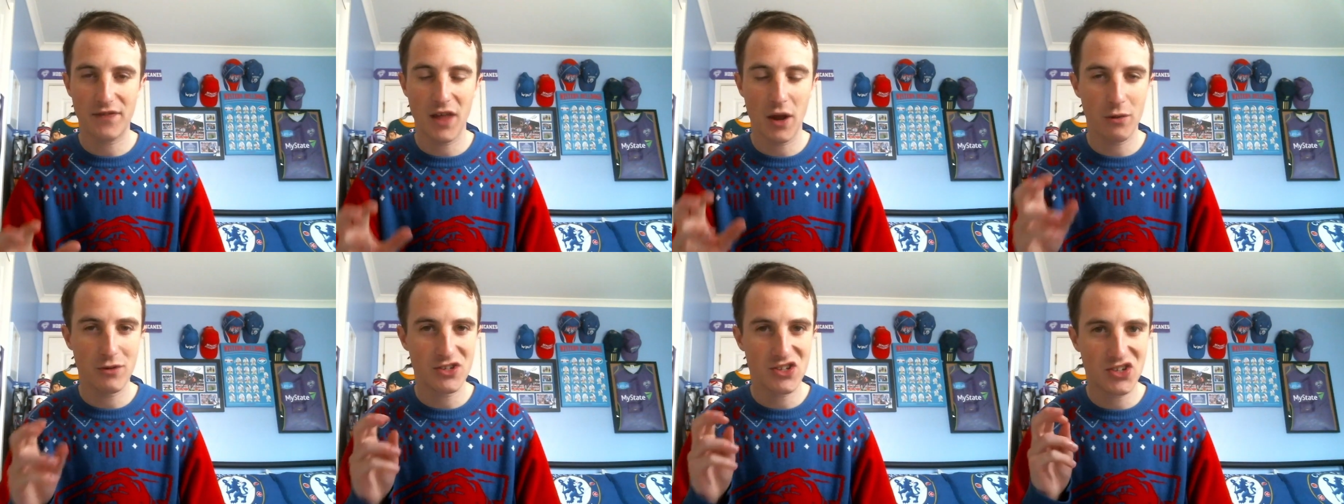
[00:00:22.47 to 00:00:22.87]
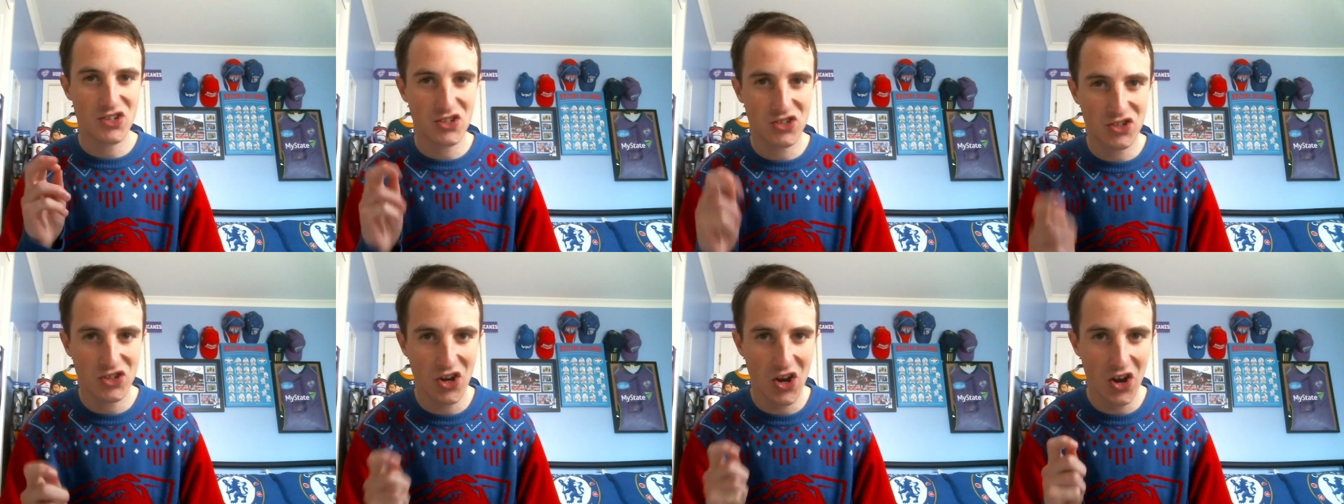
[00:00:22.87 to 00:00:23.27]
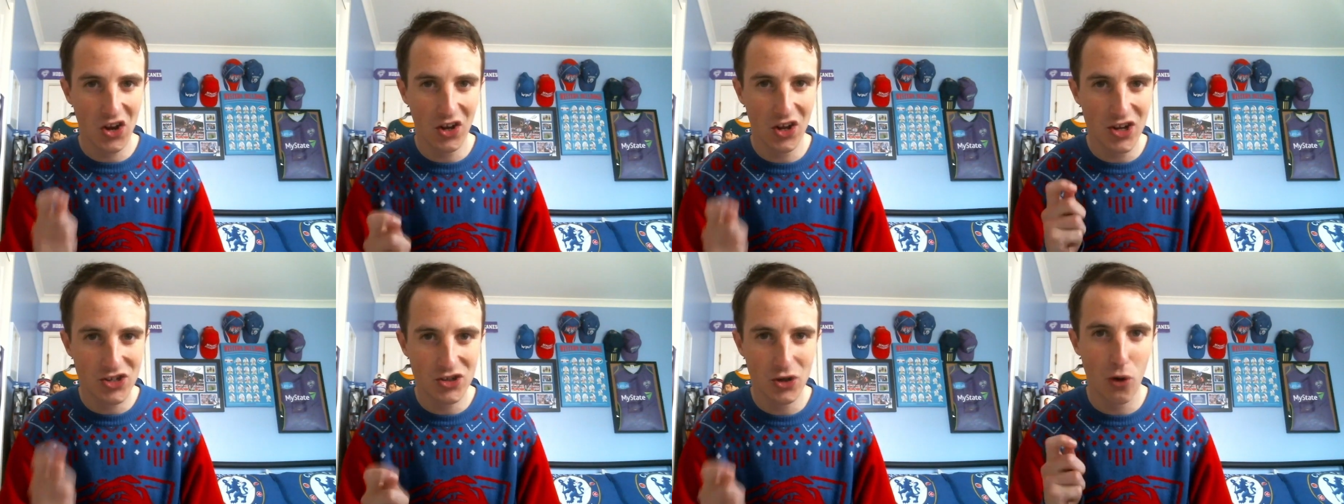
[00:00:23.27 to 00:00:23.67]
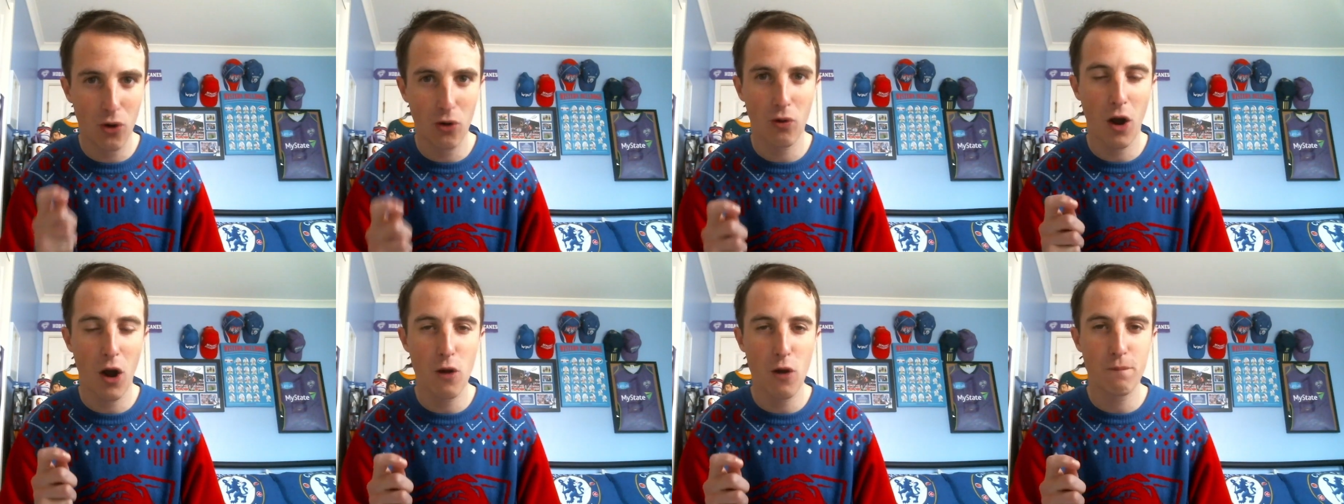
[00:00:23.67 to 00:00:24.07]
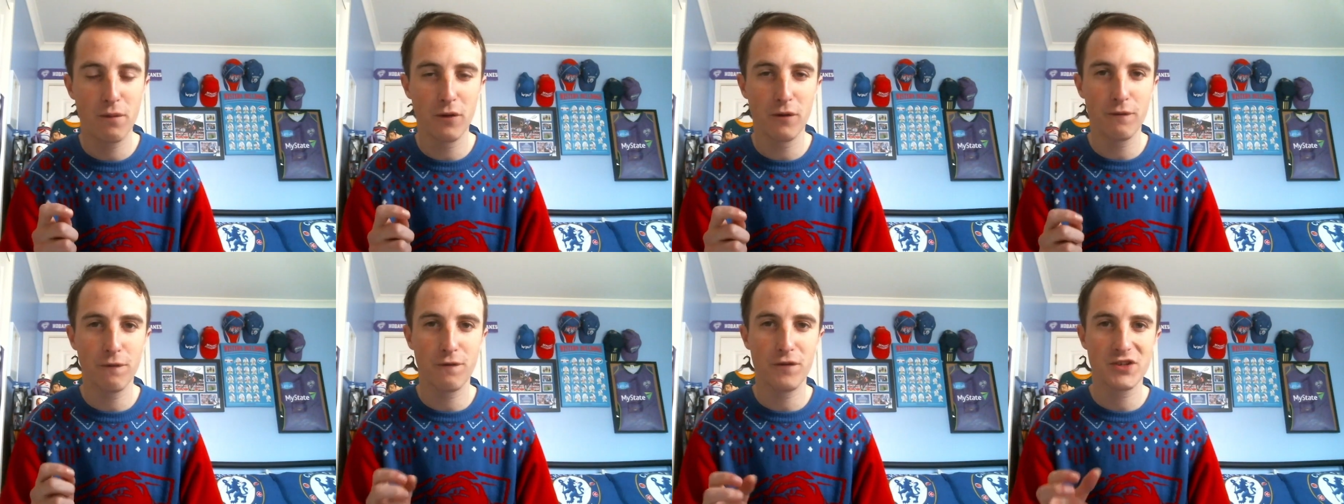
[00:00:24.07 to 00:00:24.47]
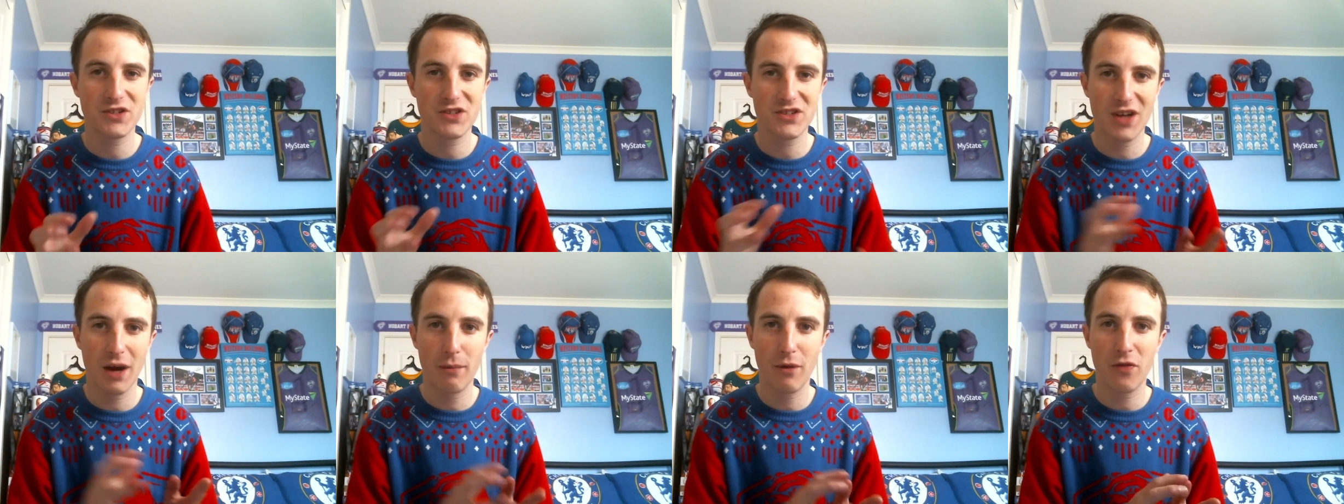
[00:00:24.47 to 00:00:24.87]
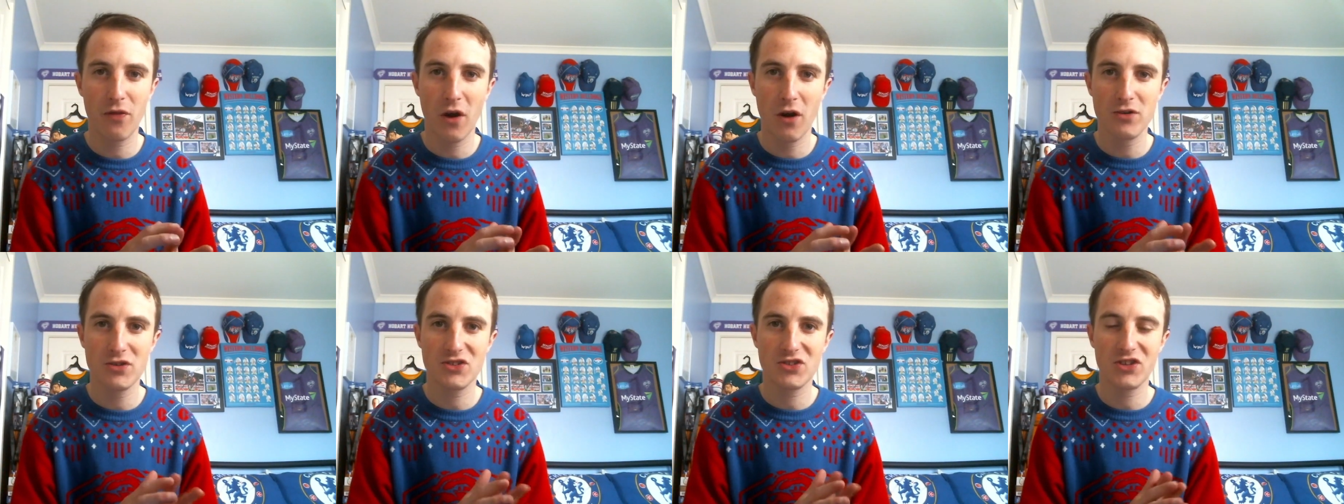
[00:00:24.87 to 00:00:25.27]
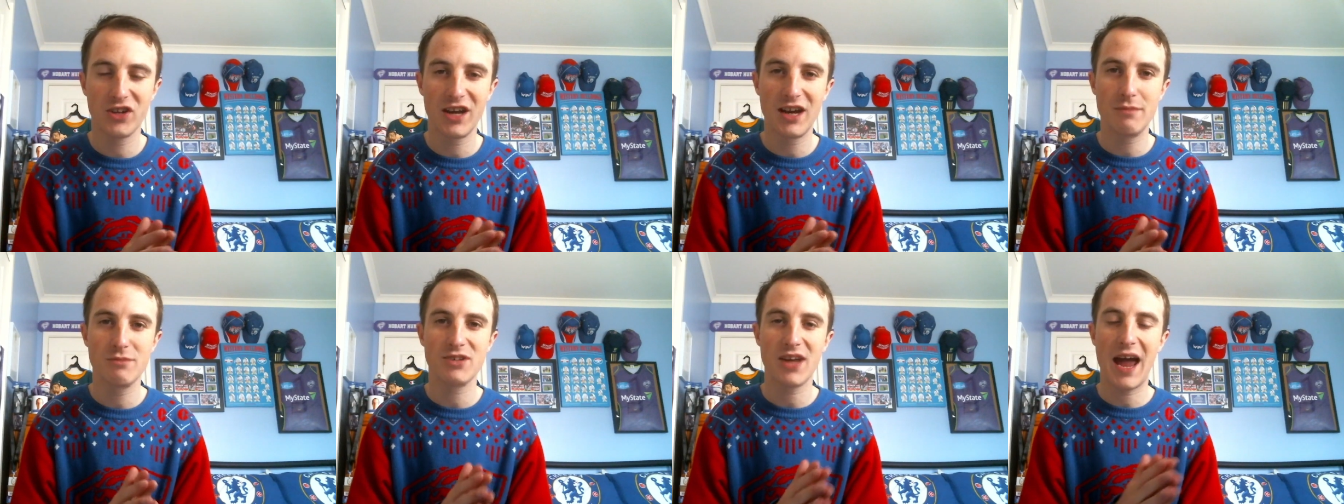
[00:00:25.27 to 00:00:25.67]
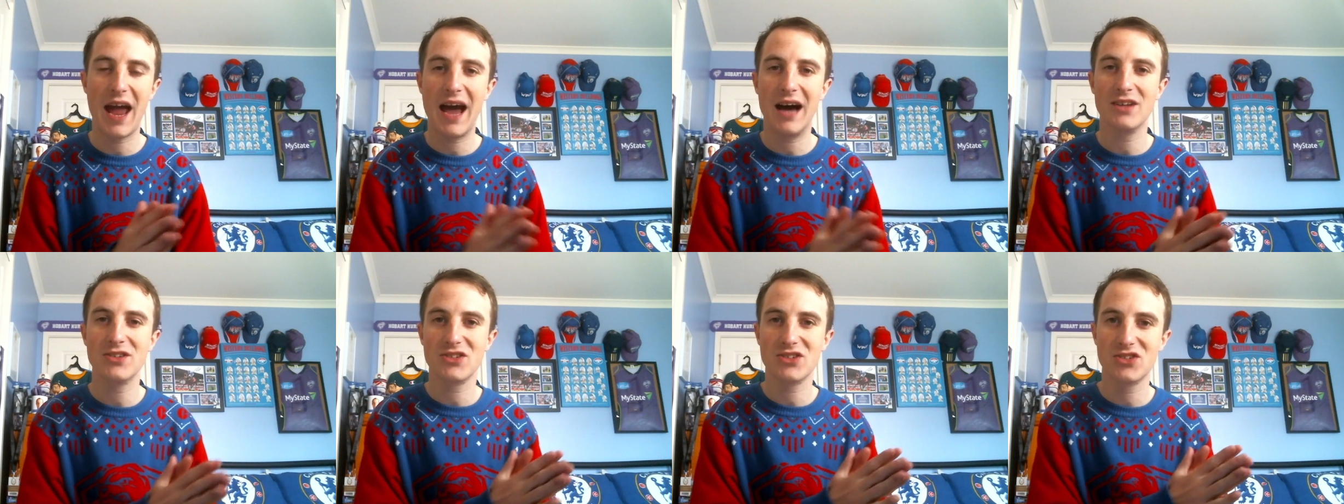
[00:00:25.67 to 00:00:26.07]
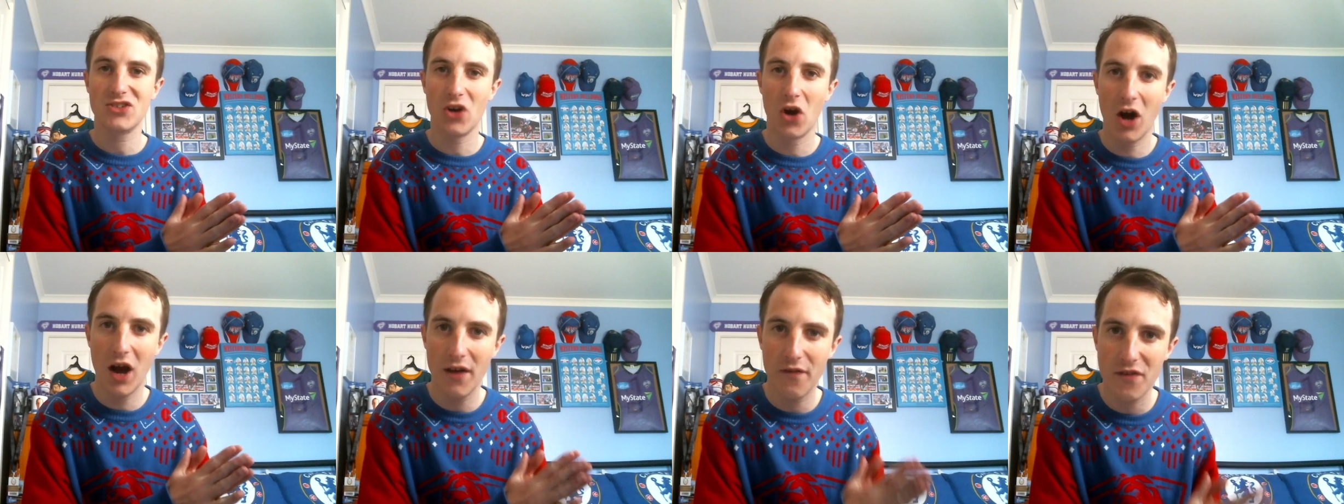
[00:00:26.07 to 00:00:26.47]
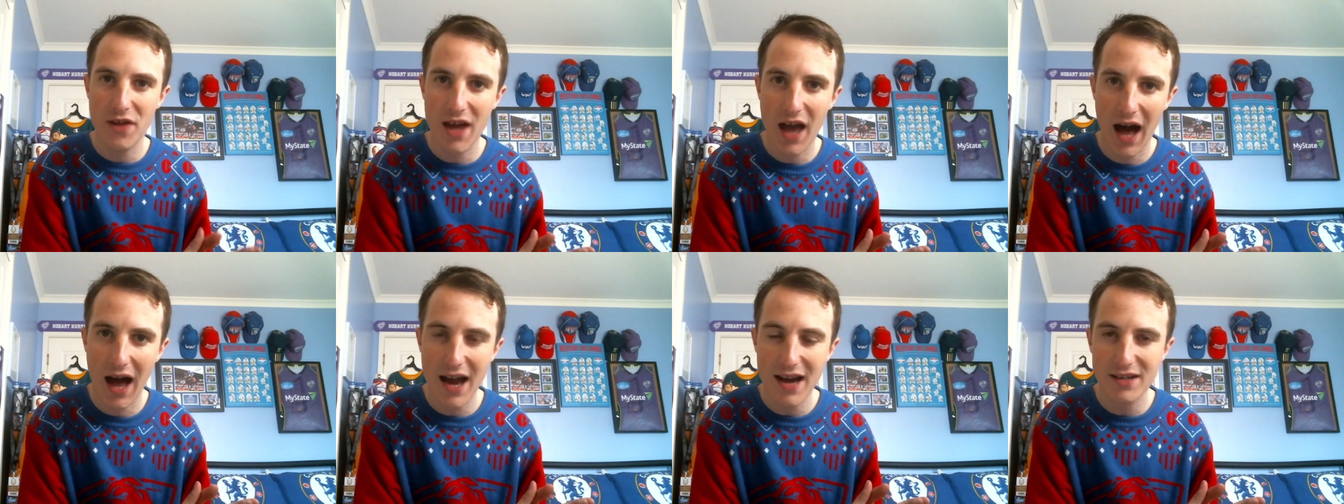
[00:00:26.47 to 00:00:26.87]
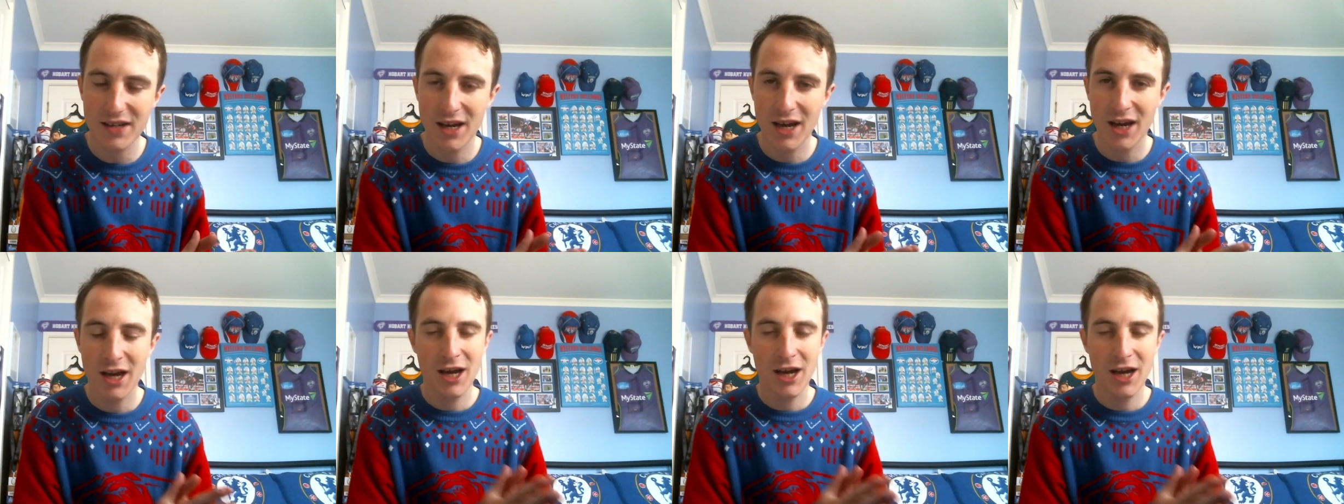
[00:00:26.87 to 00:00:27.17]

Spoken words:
There is still a door open for some of those teams outside the 8,